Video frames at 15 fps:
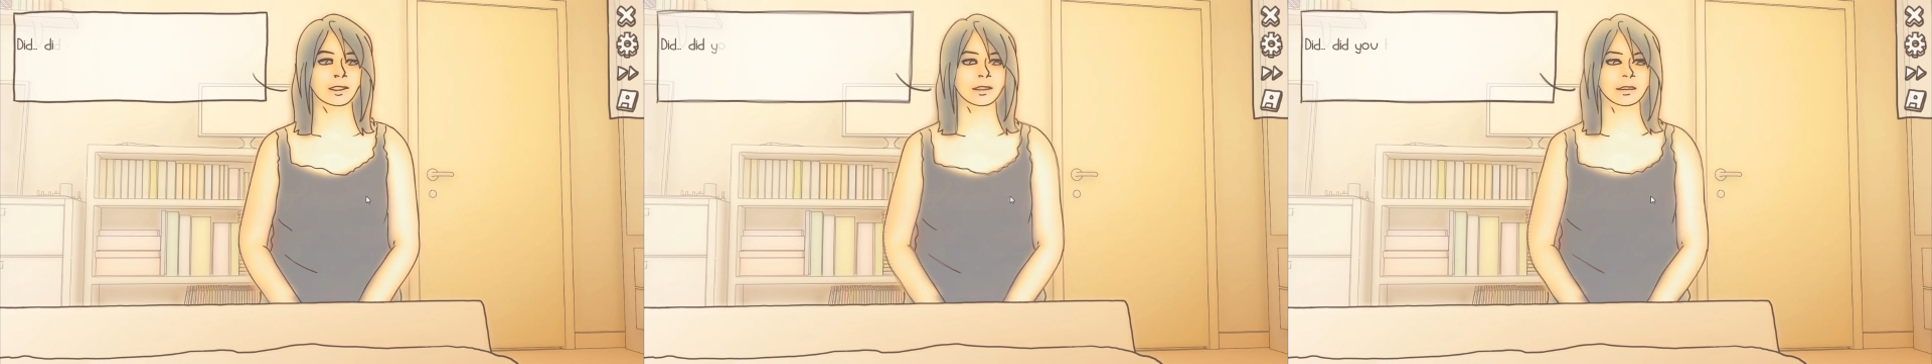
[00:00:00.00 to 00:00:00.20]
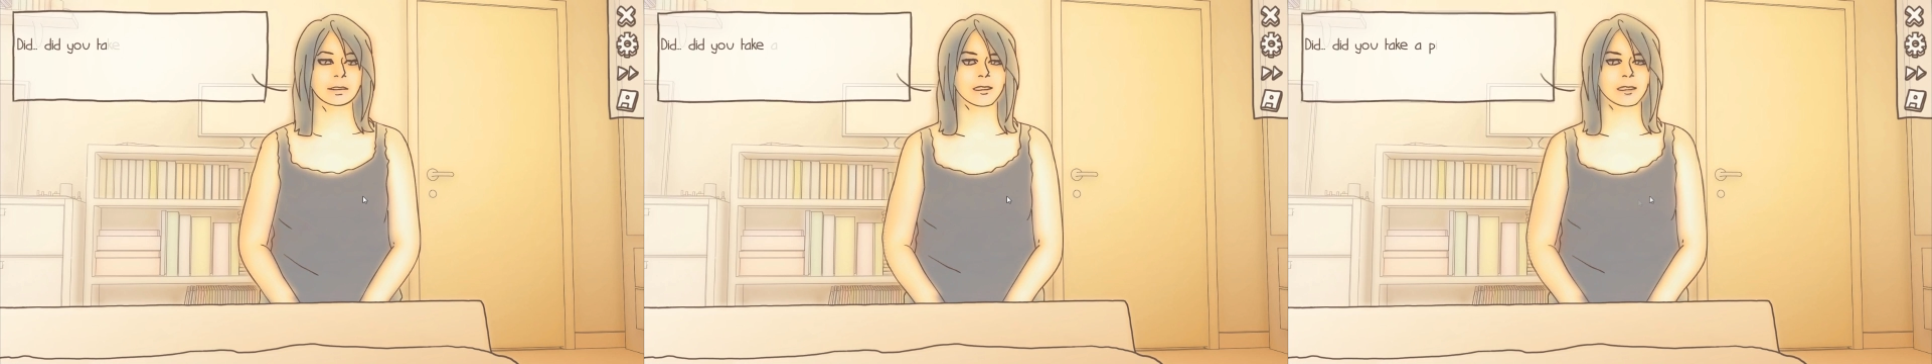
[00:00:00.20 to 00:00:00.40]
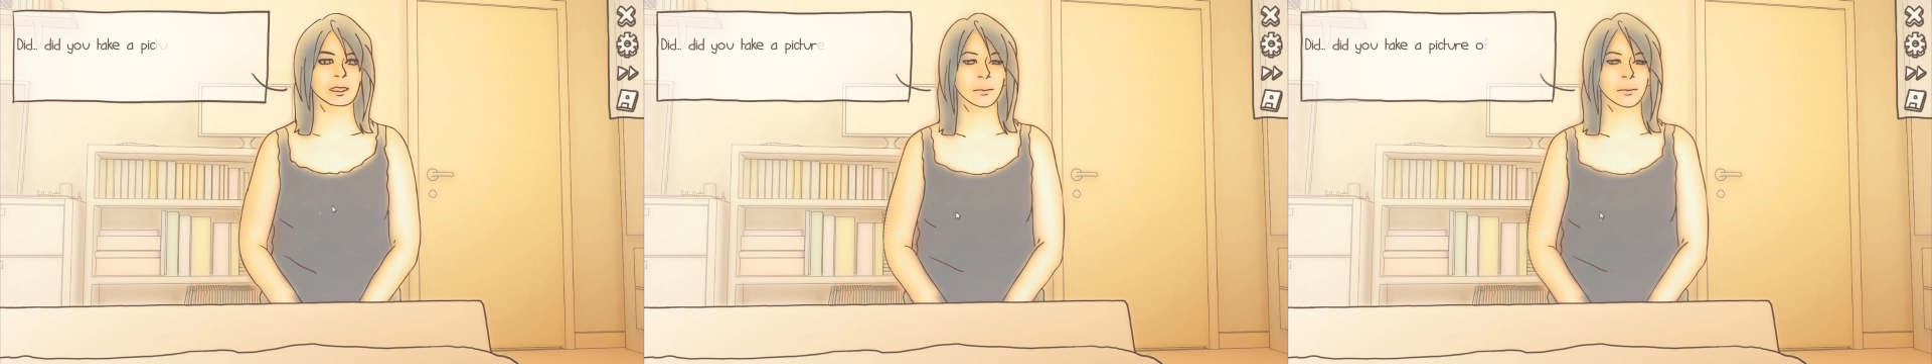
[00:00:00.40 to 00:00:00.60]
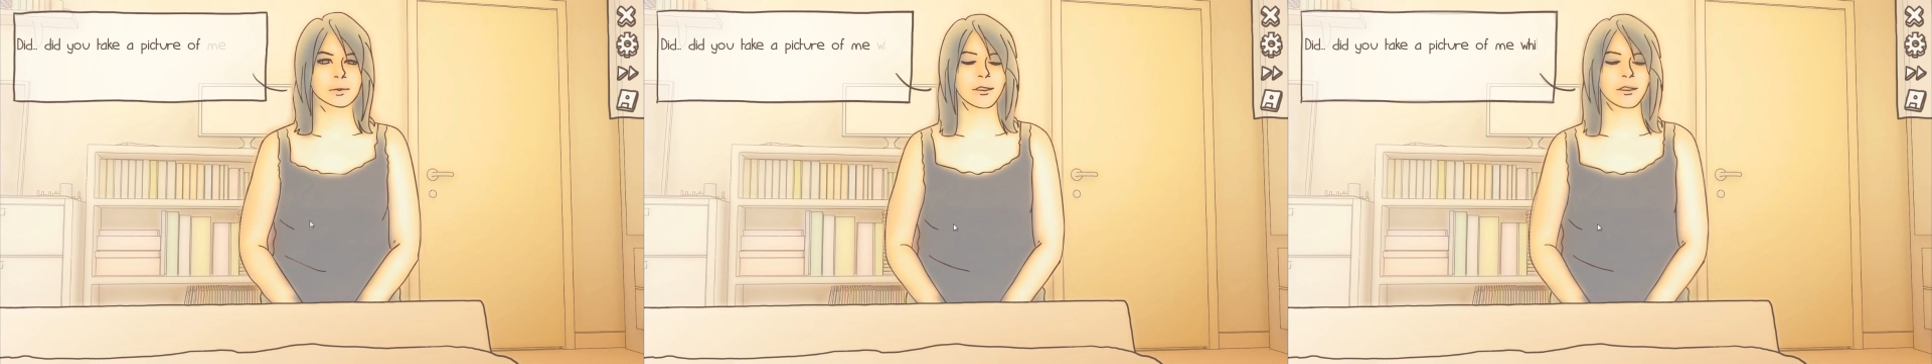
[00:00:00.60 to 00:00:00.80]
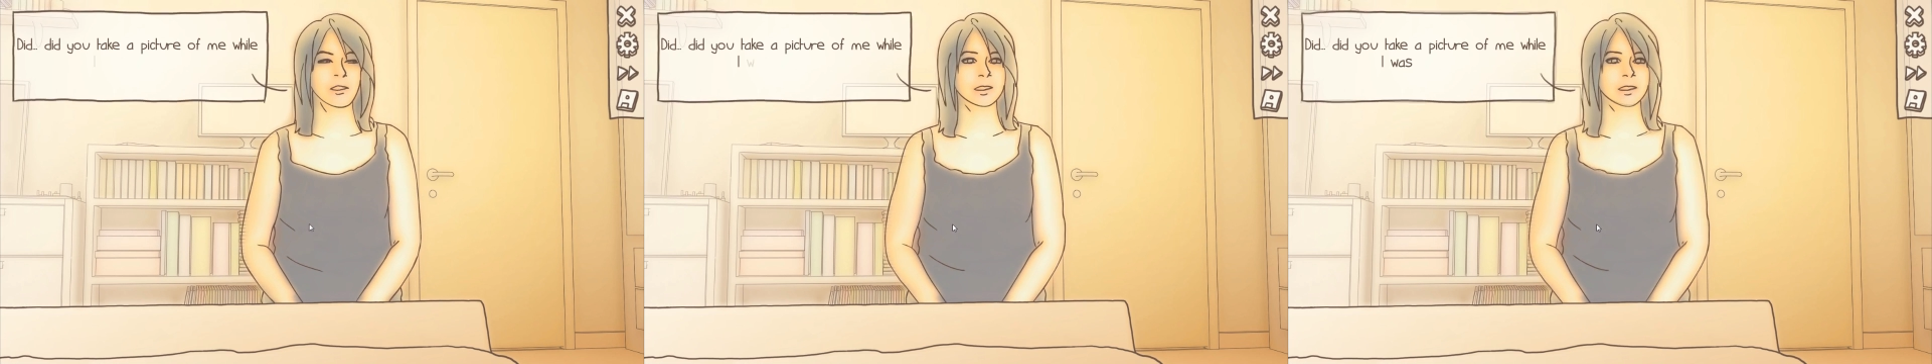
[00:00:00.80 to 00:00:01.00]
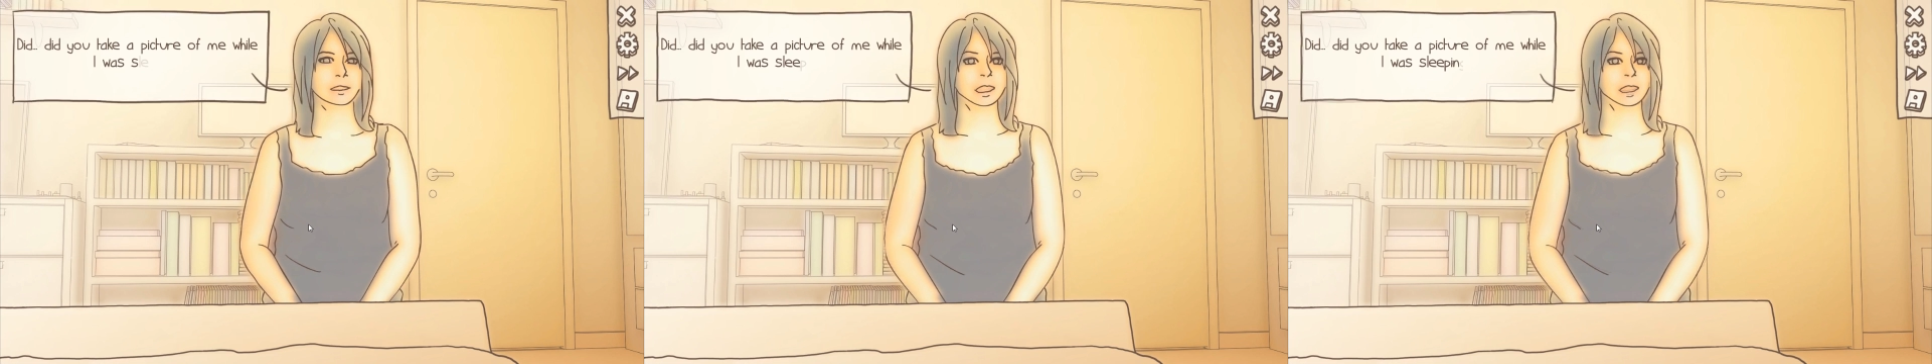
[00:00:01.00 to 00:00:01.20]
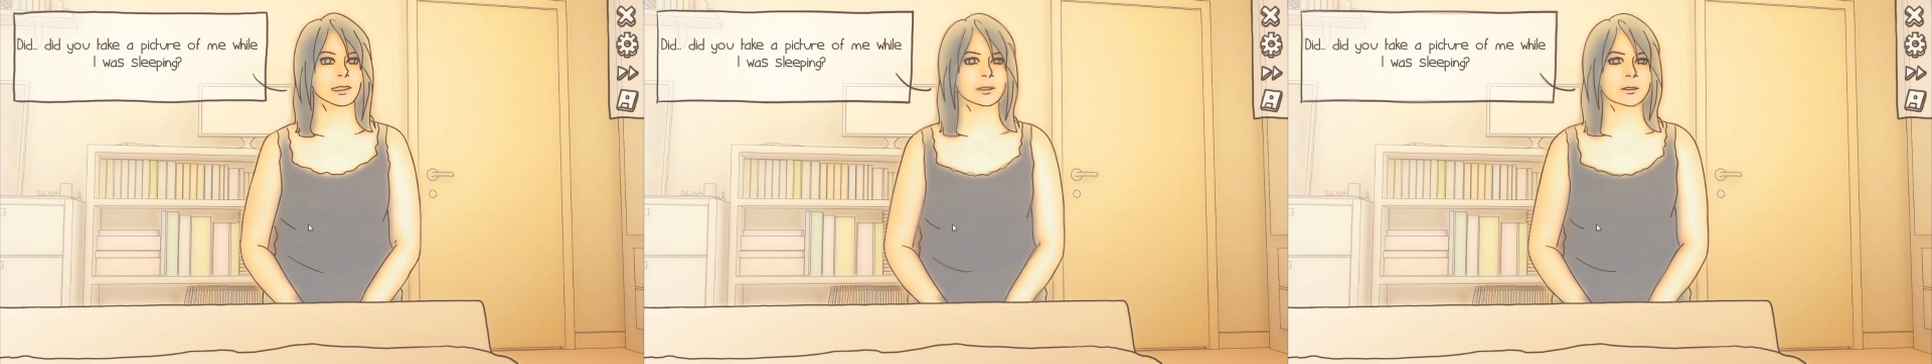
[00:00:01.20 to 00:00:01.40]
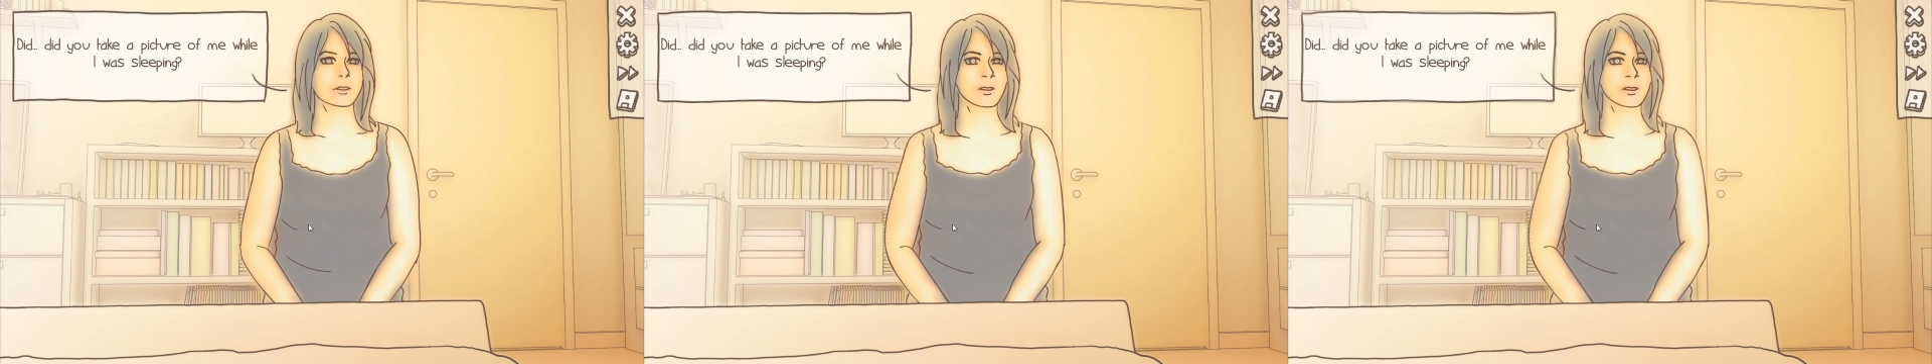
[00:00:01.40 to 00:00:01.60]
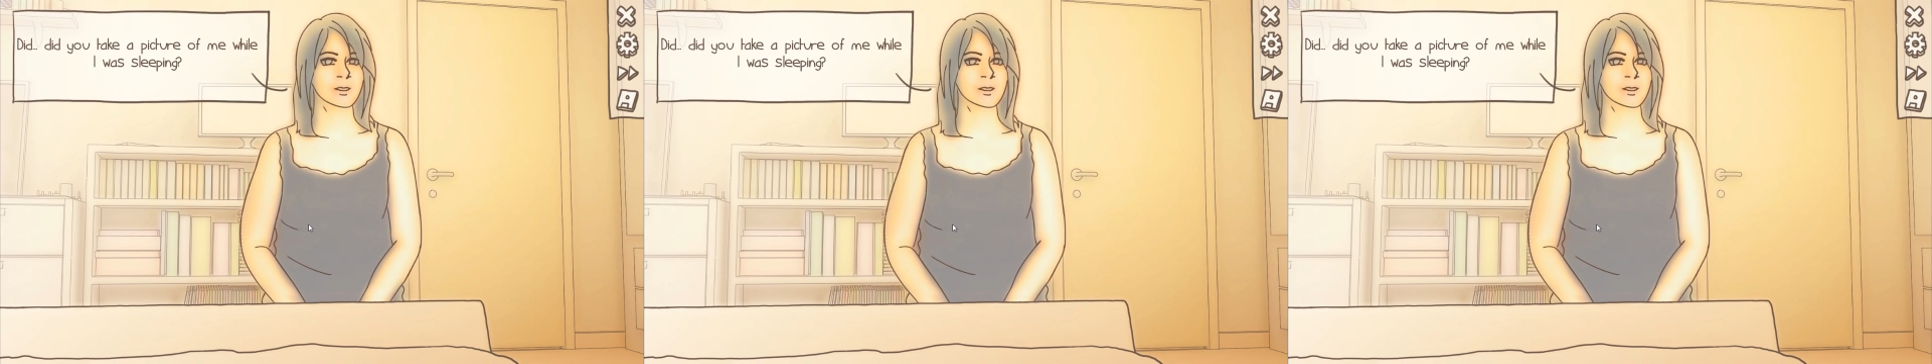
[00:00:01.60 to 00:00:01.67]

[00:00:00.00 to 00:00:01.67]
She knows Gary.